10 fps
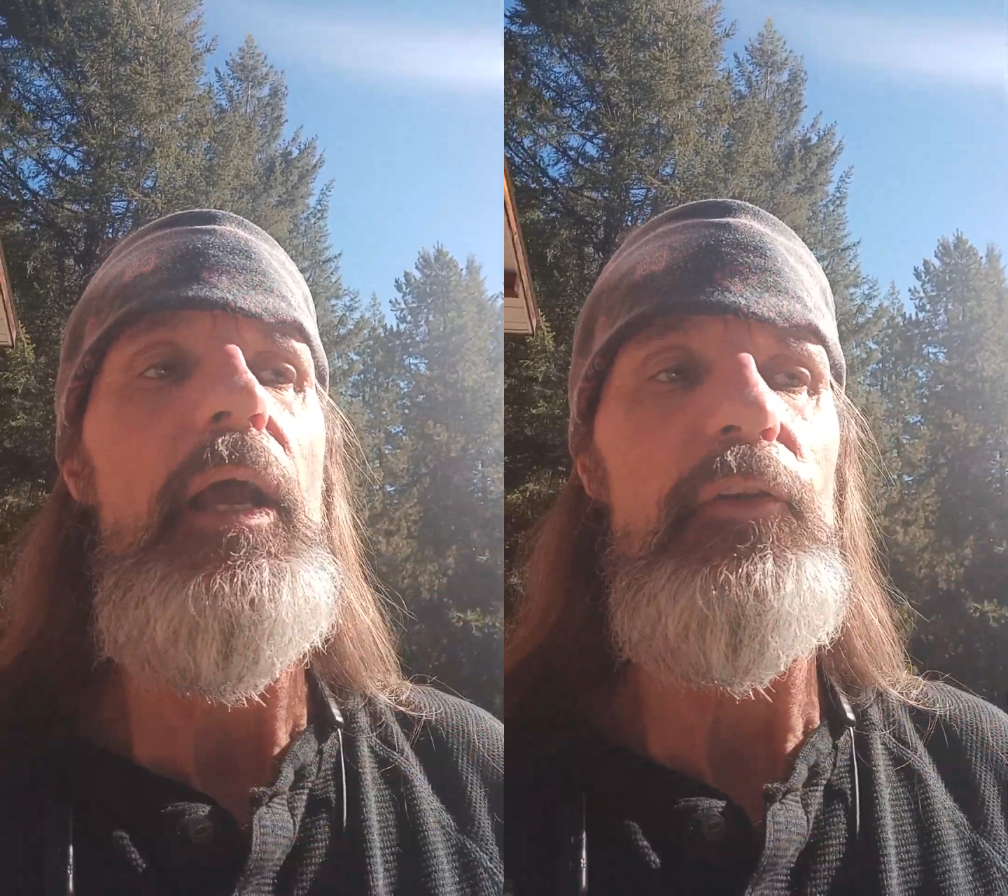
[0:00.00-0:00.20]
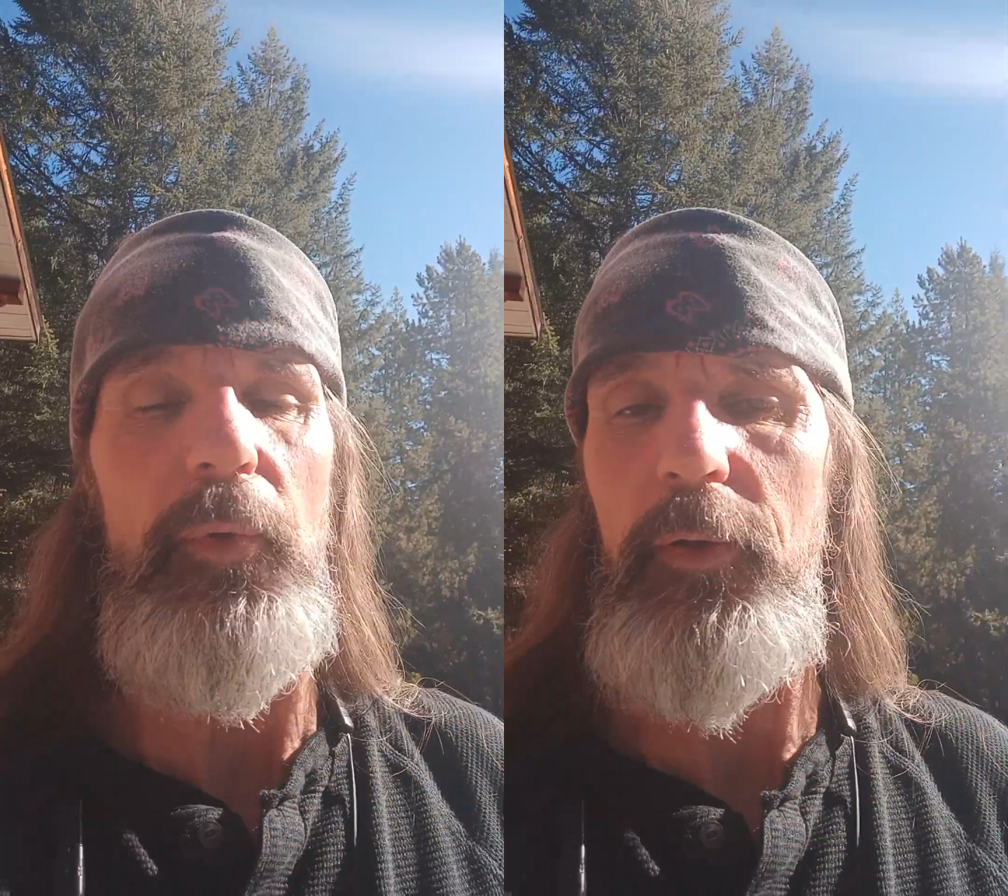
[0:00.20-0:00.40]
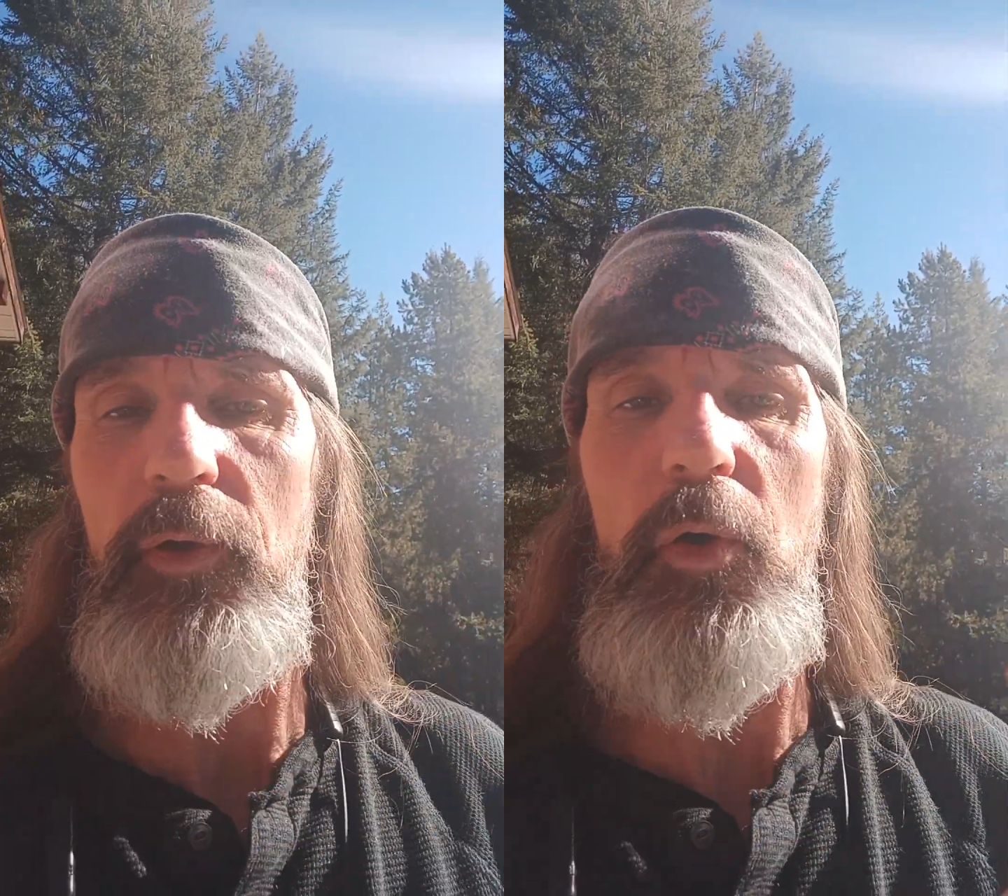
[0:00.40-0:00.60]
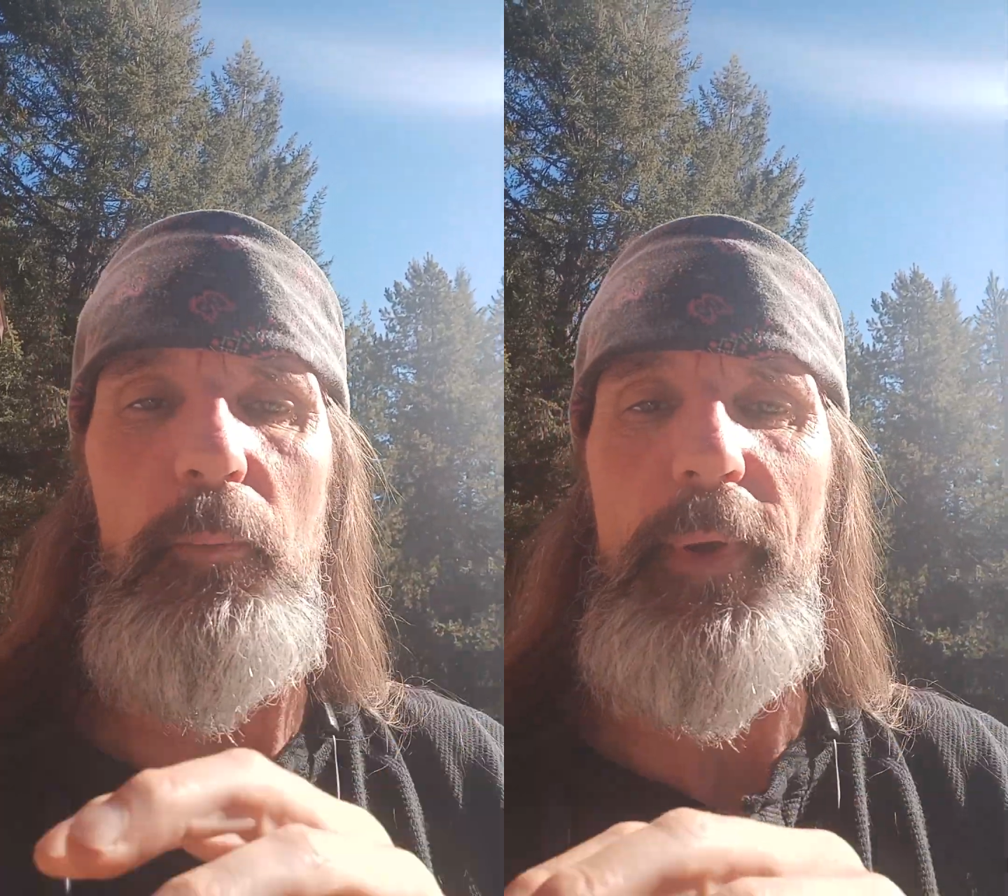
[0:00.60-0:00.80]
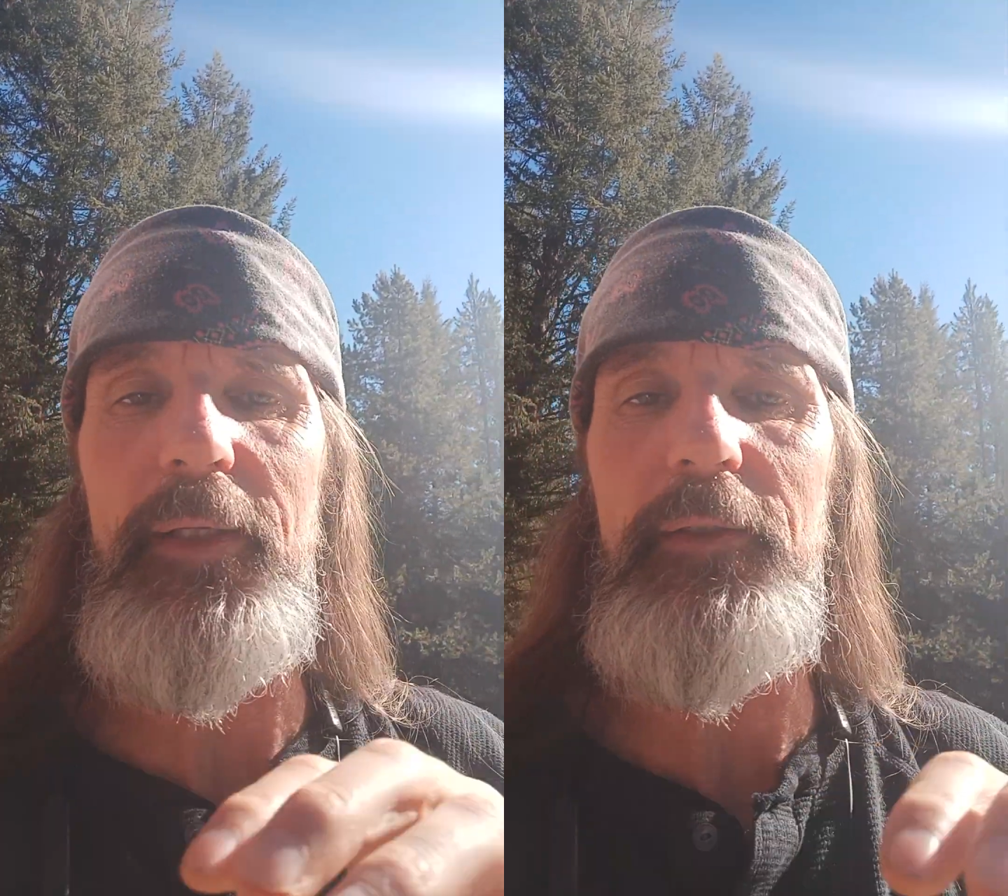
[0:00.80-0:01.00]
so I don't
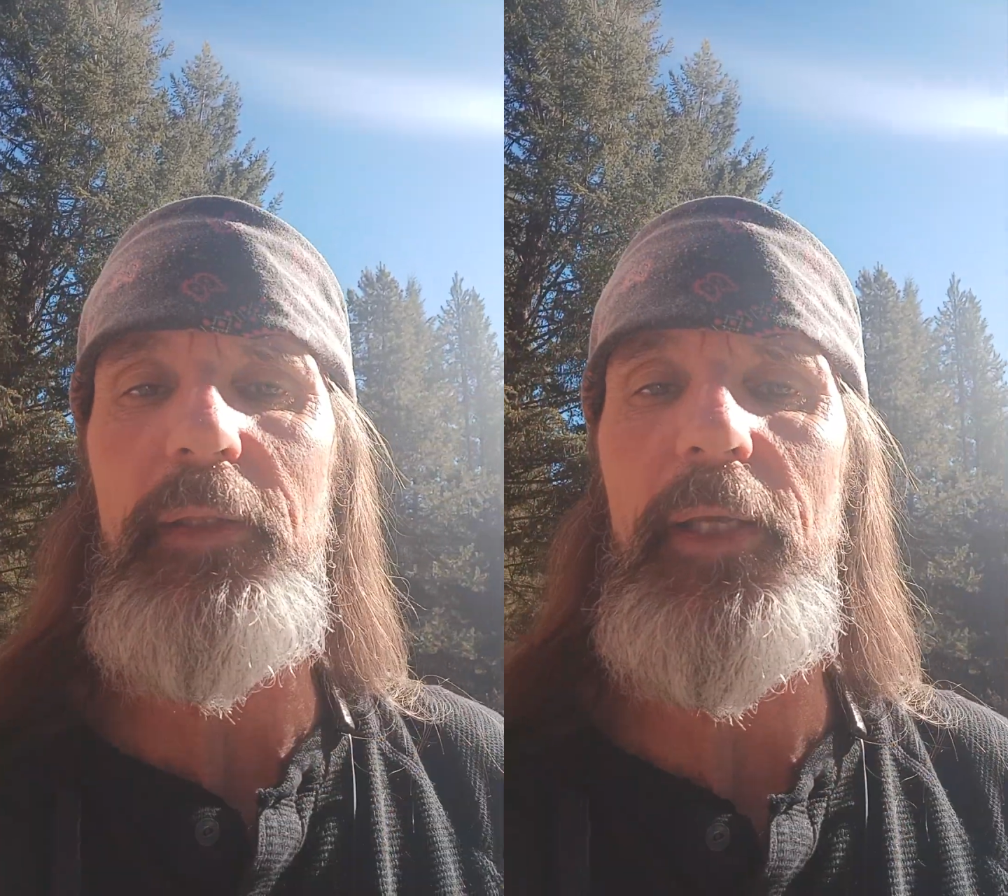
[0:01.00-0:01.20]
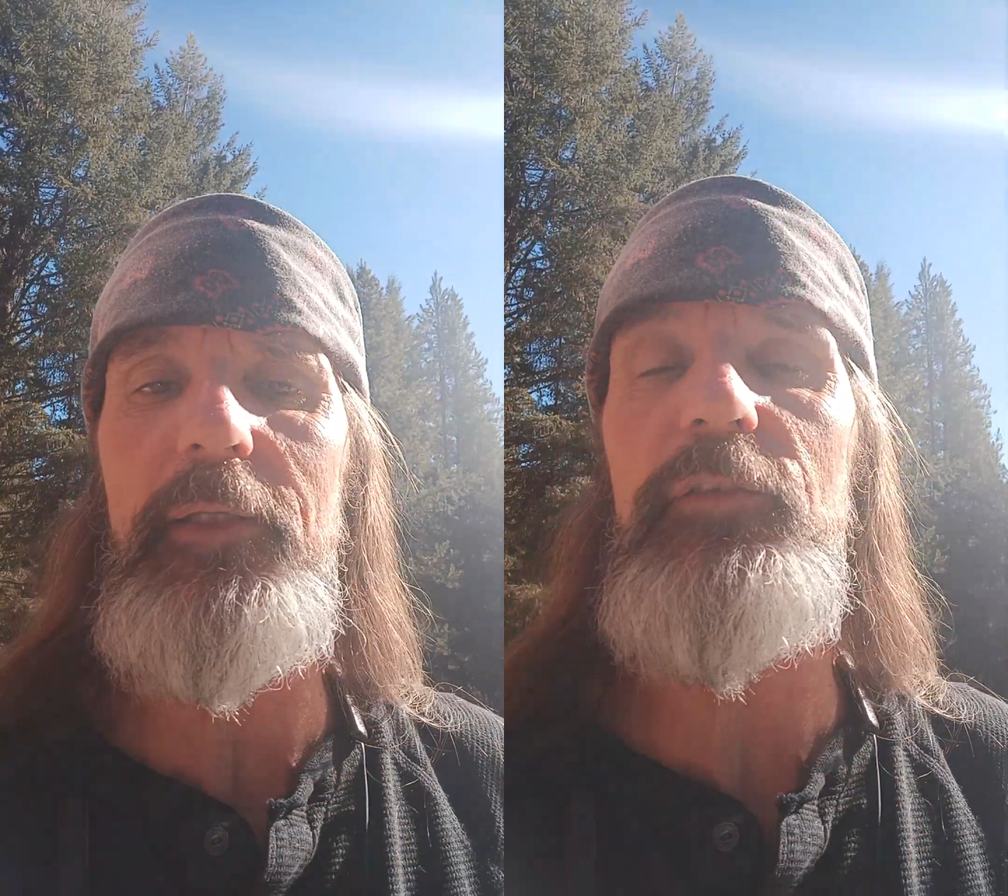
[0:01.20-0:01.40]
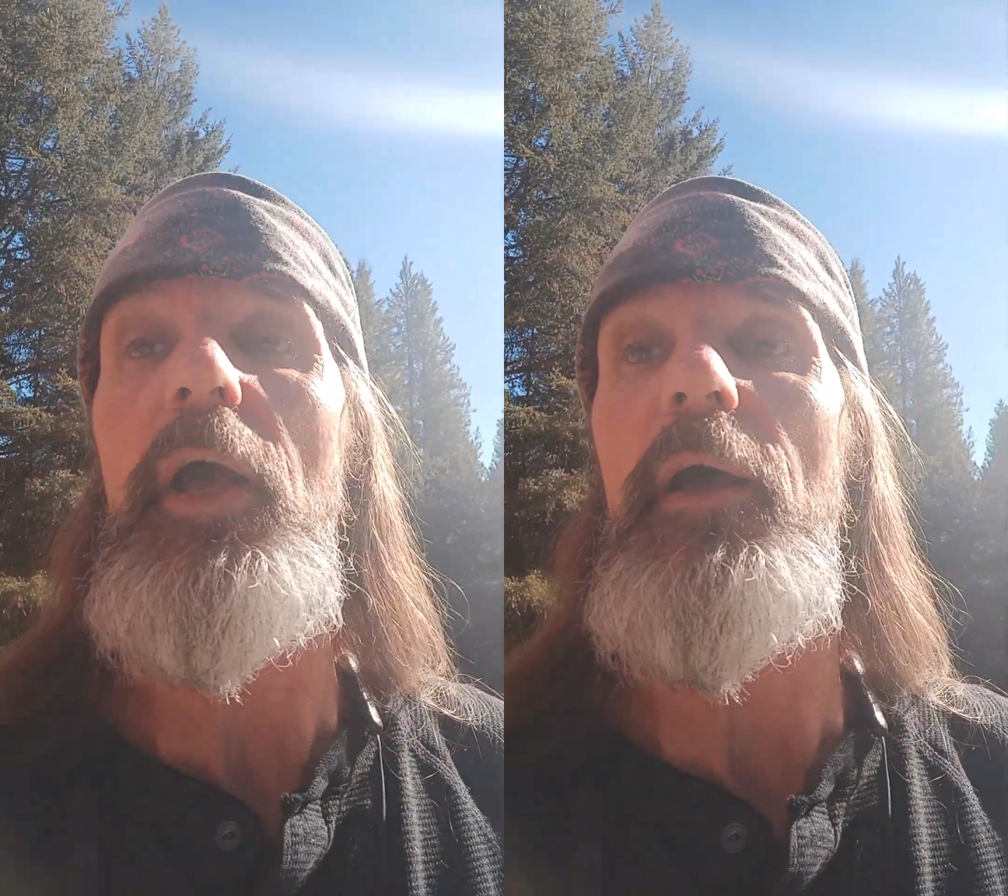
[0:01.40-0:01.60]
commingle things,